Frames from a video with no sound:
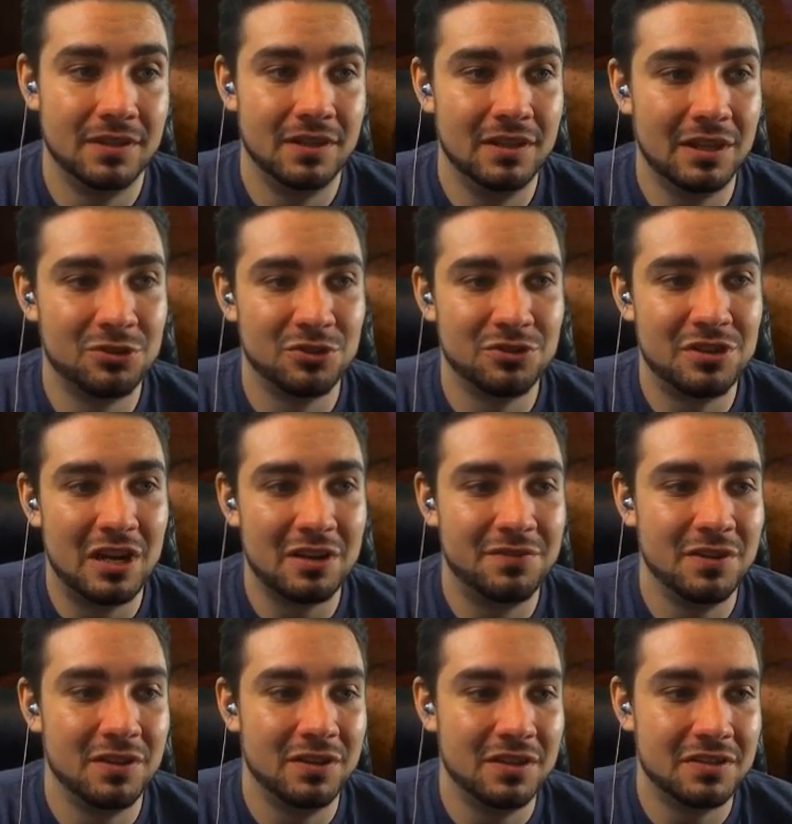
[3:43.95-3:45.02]
Electrostatic
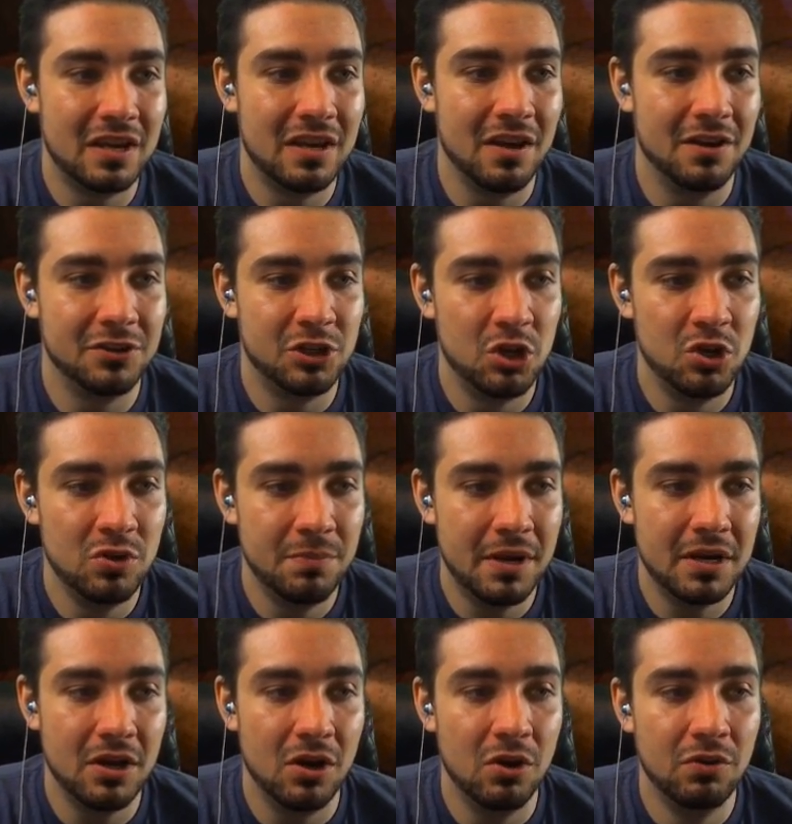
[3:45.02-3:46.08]
Field is a 2
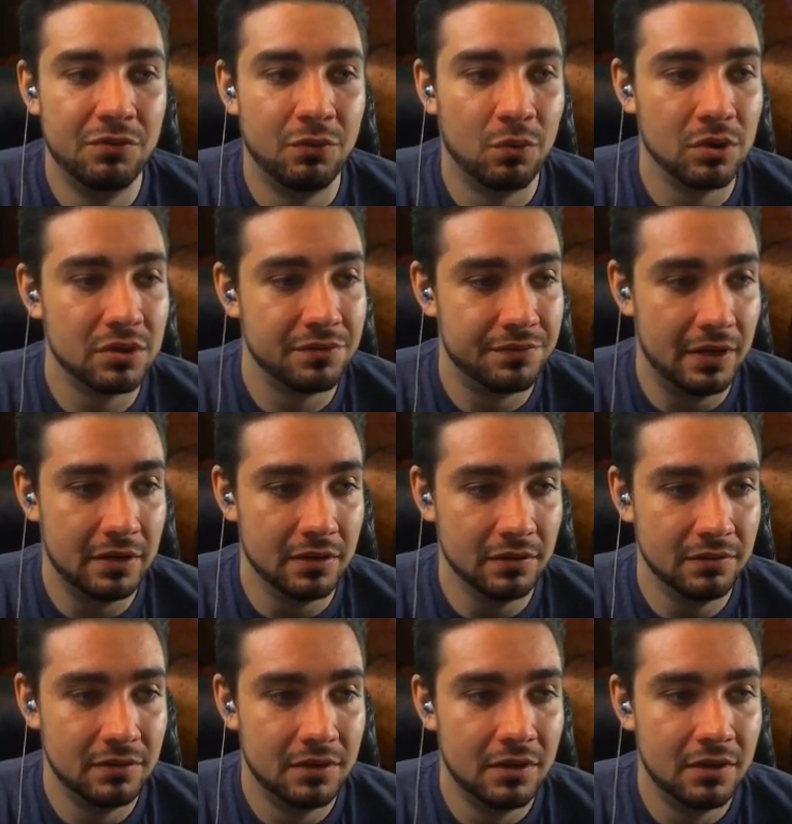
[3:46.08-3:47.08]
mana 0/4 defender.